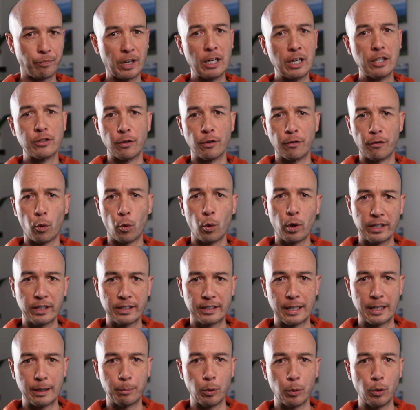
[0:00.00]
So, for
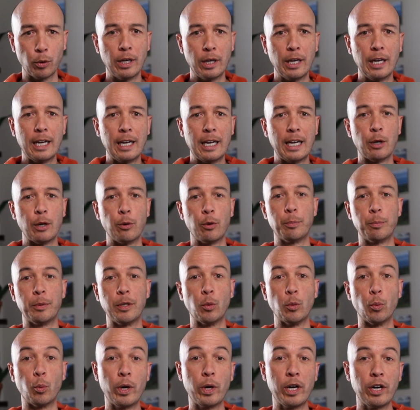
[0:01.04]
example, it would be
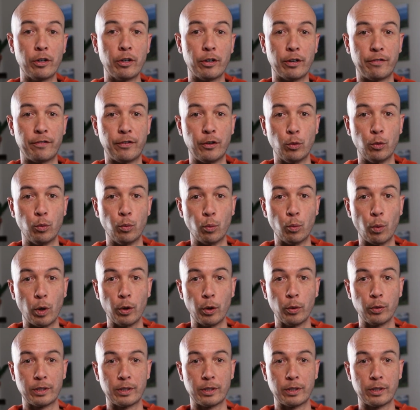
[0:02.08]
weird if you wrote